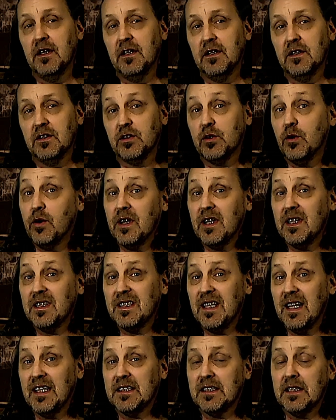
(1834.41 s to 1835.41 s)
So in this
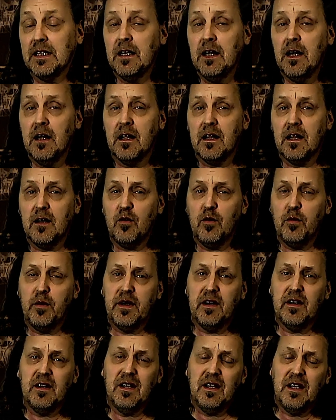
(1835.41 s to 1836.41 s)
lesson there will be
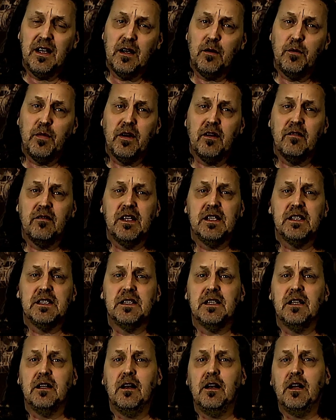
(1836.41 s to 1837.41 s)
a little bit of this
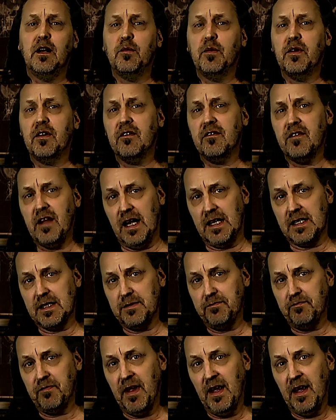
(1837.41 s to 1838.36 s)
and a little bit of that.